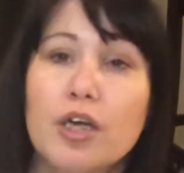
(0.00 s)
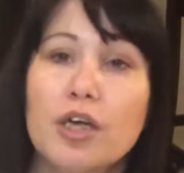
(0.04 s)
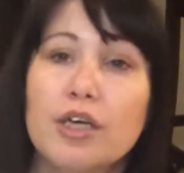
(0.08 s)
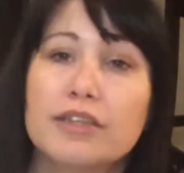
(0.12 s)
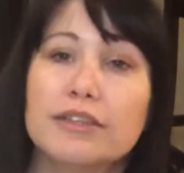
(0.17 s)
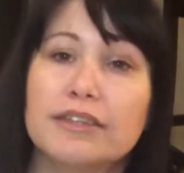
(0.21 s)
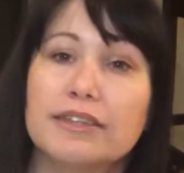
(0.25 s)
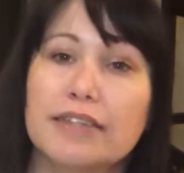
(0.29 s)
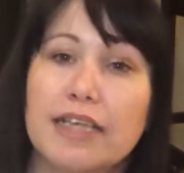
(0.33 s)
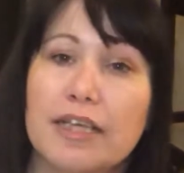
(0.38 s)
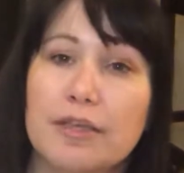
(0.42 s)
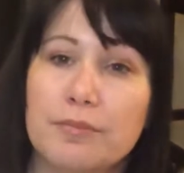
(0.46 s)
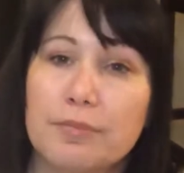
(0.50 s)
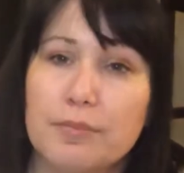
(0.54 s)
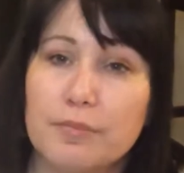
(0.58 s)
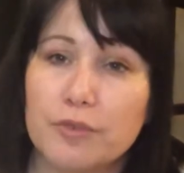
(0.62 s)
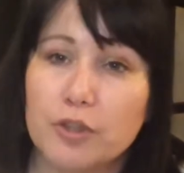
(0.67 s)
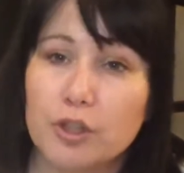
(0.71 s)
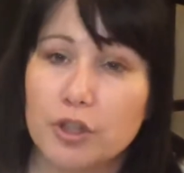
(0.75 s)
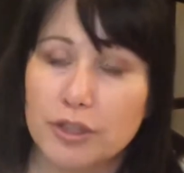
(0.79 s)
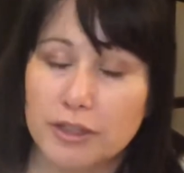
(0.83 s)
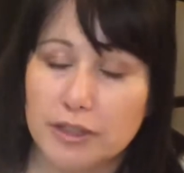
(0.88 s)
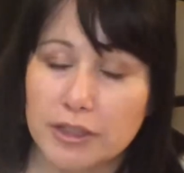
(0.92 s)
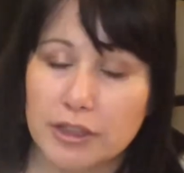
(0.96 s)
Send
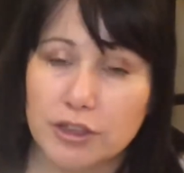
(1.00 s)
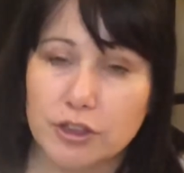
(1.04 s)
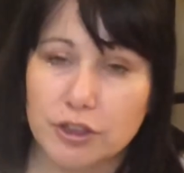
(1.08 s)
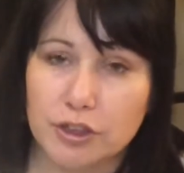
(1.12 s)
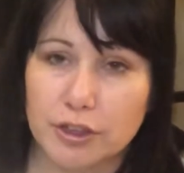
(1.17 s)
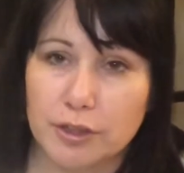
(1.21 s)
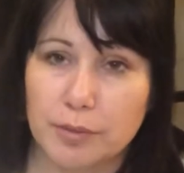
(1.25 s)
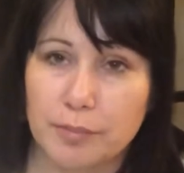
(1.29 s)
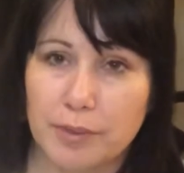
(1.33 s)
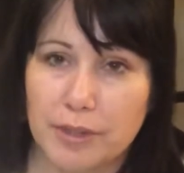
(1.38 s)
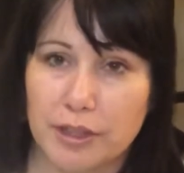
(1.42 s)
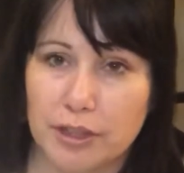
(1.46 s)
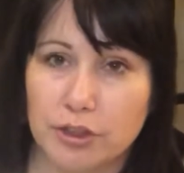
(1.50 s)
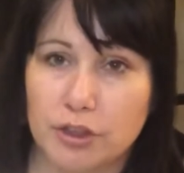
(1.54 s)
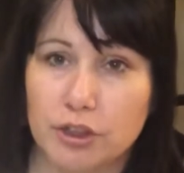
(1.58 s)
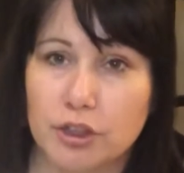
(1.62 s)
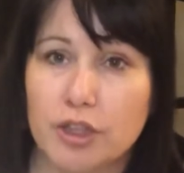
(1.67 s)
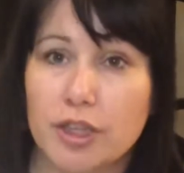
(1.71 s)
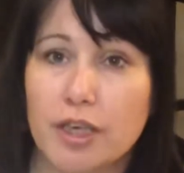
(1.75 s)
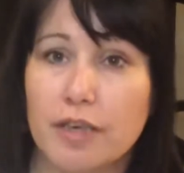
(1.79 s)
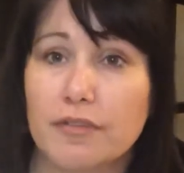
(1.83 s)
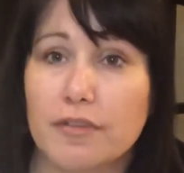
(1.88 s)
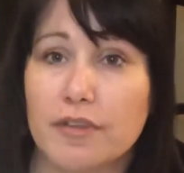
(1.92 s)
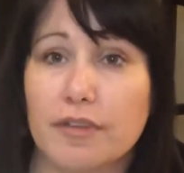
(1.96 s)
your teacher a picture
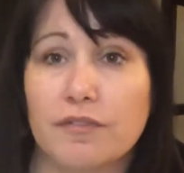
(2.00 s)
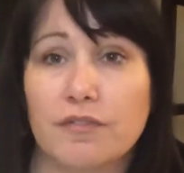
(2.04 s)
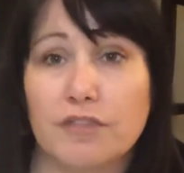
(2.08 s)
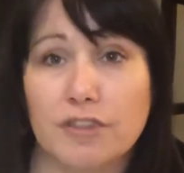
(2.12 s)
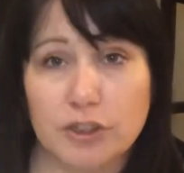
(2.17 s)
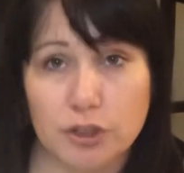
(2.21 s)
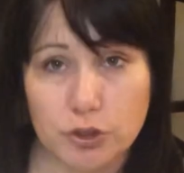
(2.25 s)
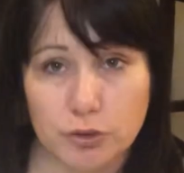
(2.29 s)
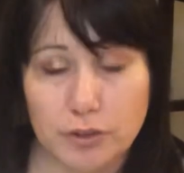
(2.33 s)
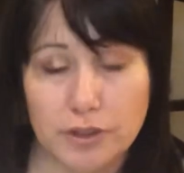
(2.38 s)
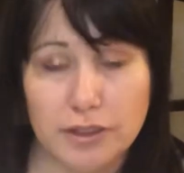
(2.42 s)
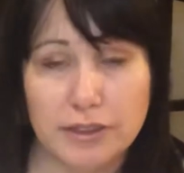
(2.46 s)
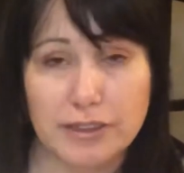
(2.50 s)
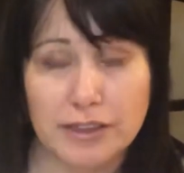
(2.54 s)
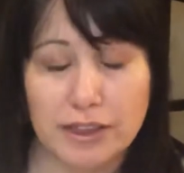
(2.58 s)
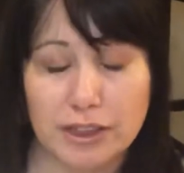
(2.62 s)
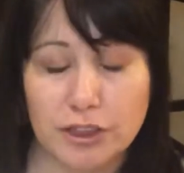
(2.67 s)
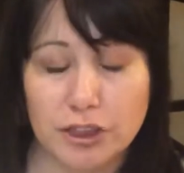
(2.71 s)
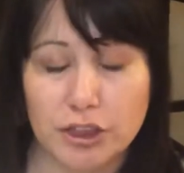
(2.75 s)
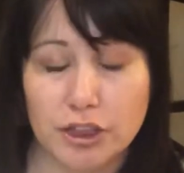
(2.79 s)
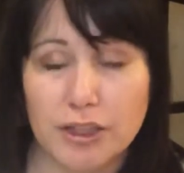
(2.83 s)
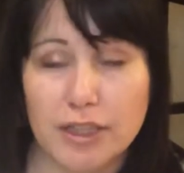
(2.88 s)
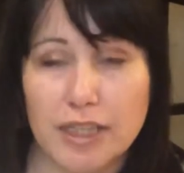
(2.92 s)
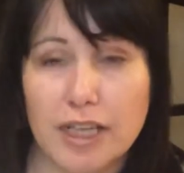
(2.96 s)
of the
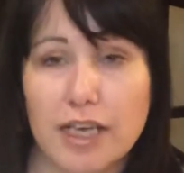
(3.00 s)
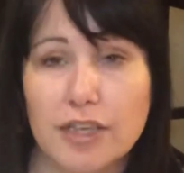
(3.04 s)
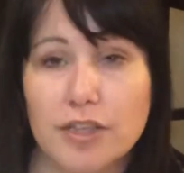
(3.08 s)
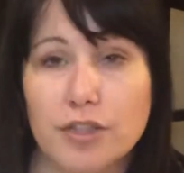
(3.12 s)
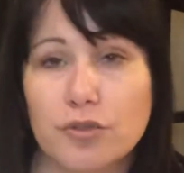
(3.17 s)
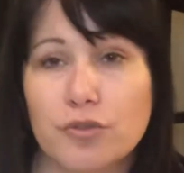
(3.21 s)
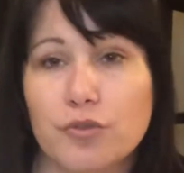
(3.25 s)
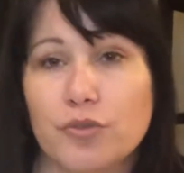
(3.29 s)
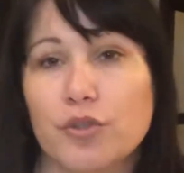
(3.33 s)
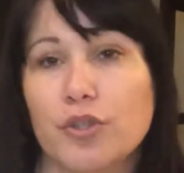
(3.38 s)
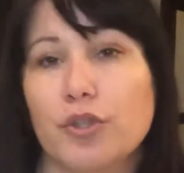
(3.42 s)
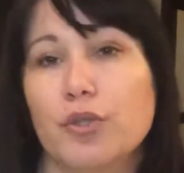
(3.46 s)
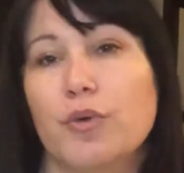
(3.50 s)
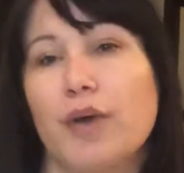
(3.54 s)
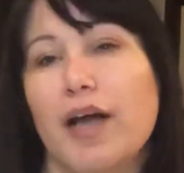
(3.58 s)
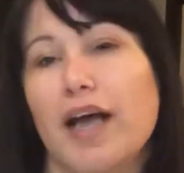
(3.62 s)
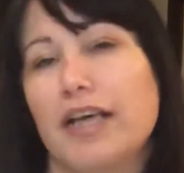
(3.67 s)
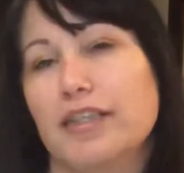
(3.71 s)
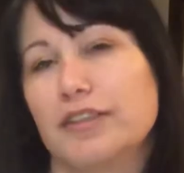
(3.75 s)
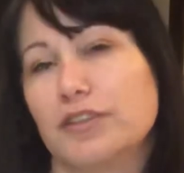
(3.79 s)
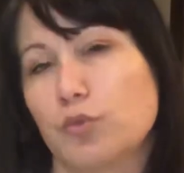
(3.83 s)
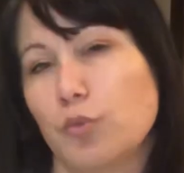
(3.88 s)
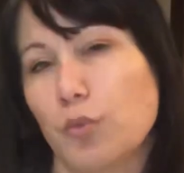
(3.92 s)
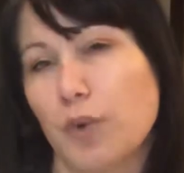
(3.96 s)
visualization that you drew,
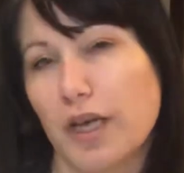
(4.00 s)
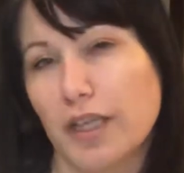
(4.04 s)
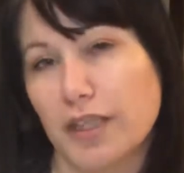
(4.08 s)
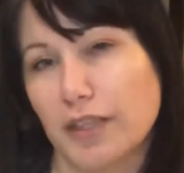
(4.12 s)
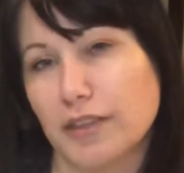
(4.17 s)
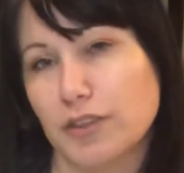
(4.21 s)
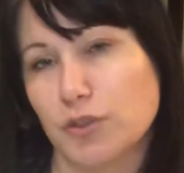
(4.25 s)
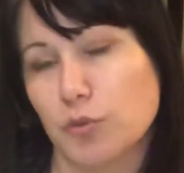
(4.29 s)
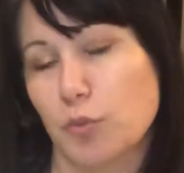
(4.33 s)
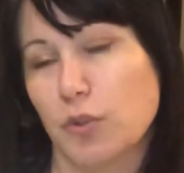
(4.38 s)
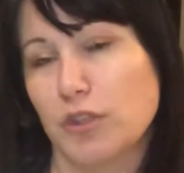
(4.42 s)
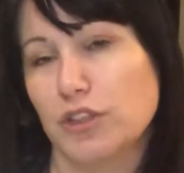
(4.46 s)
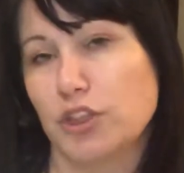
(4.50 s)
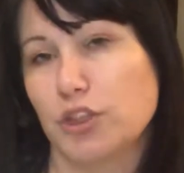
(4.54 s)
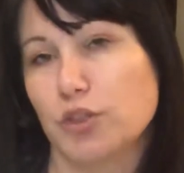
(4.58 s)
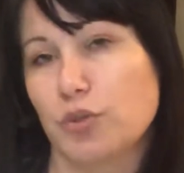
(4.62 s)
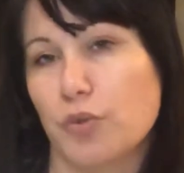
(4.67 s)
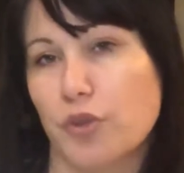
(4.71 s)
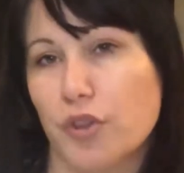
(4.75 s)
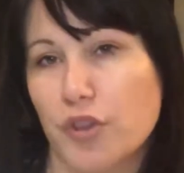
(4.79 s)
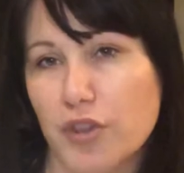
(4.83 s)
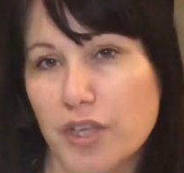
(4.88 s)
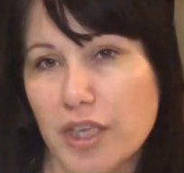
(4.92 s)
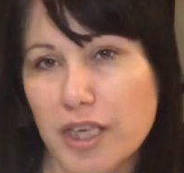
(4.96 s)
as well as what you
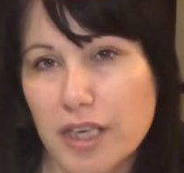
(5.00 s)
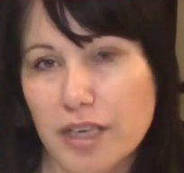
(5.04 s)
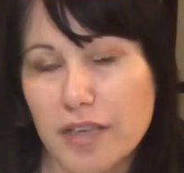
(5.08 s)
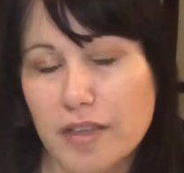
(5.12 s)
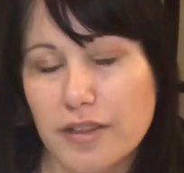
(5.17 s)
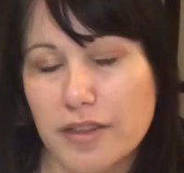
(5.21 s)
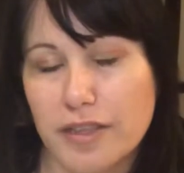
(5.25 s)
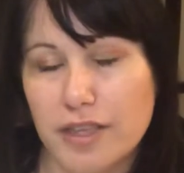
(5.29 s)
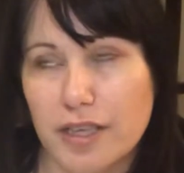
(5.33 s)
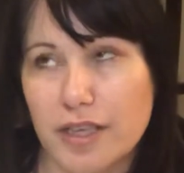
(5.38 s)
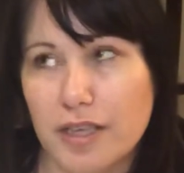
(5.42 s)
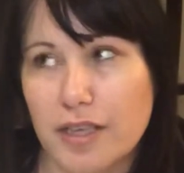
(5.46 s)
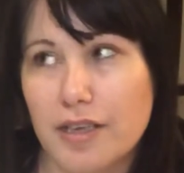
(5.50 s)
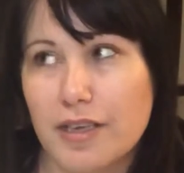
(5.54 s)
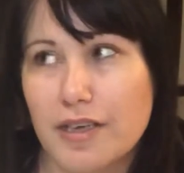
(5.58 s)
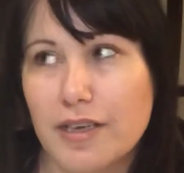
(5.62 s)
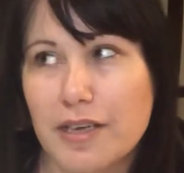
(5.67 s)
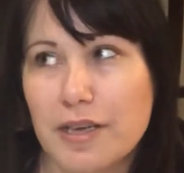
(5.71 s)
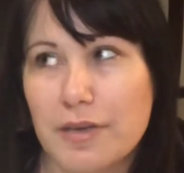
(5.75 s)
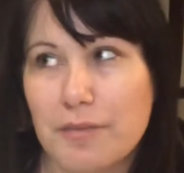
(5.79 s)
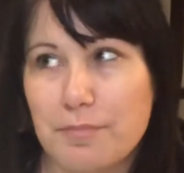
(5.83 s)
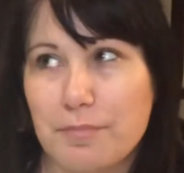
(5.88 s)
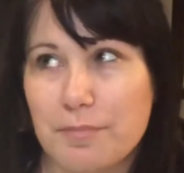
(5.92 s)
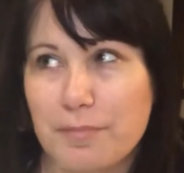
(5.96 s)
think the
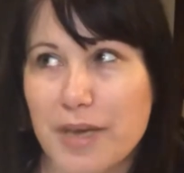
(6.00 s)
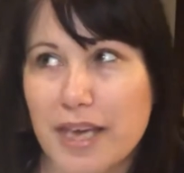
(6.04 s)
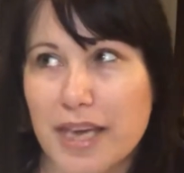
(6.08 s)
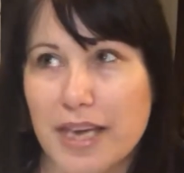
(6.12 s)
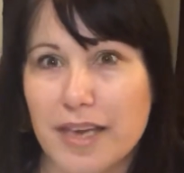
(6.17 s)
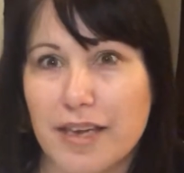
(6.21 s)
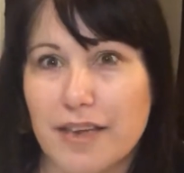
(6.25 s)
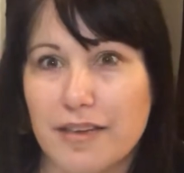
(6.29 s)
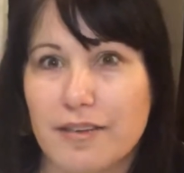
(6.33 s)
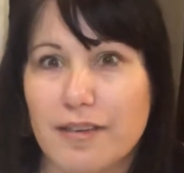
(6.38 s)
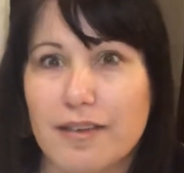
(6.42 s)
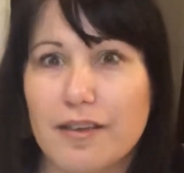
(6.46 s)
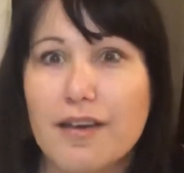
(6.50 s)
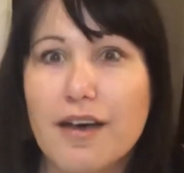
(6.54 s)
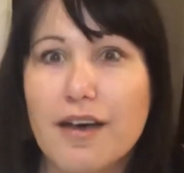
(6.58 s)
main,